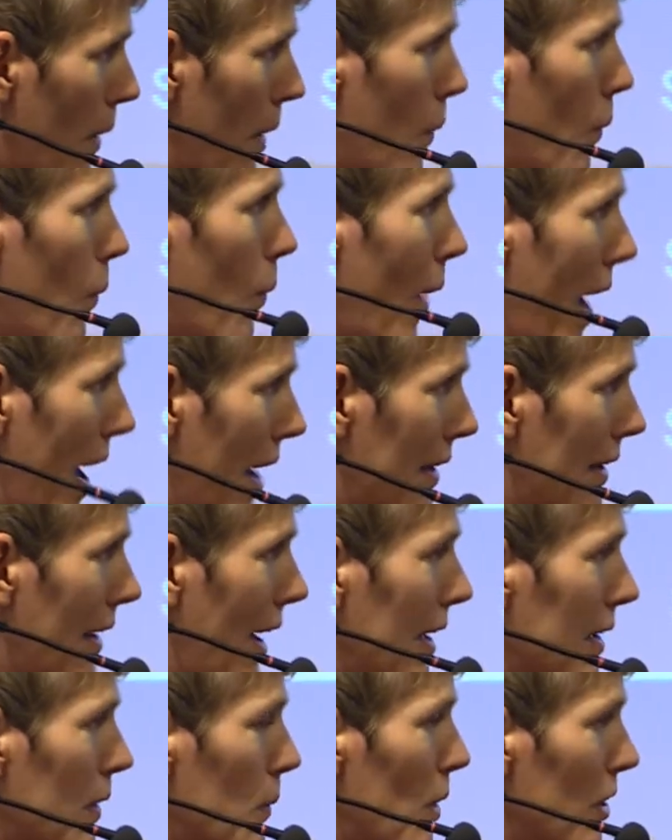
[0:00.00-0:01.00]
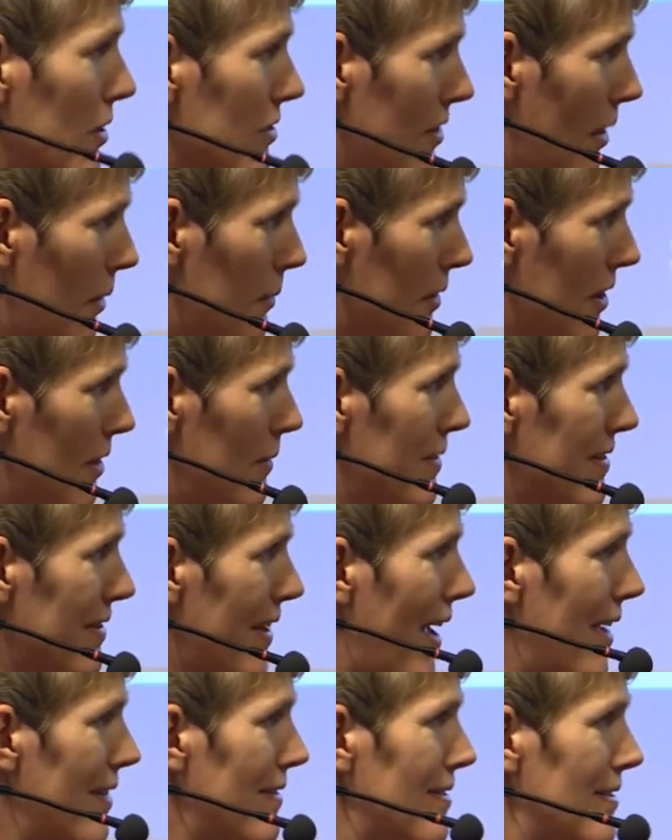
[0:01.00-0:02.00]
when, under what
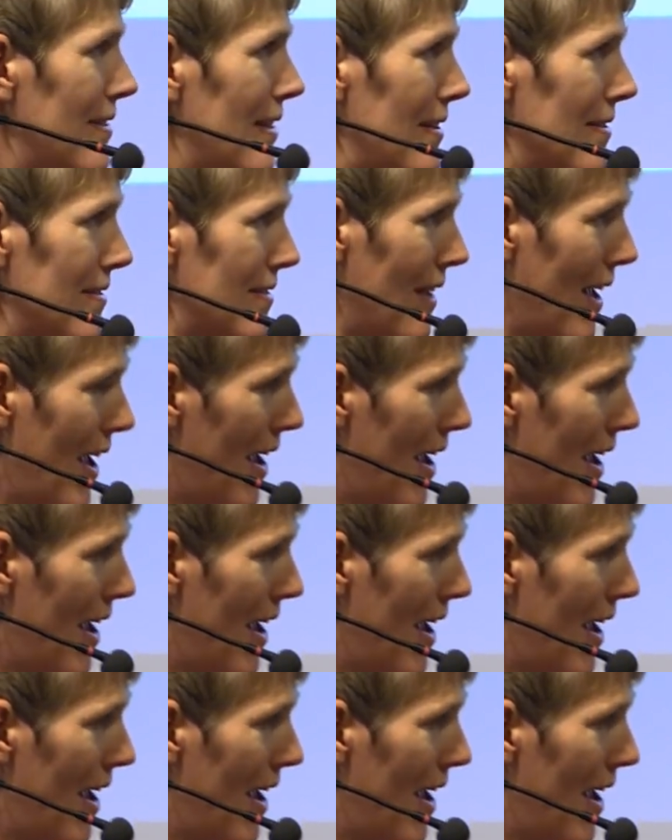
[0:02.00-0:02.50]
circumstances.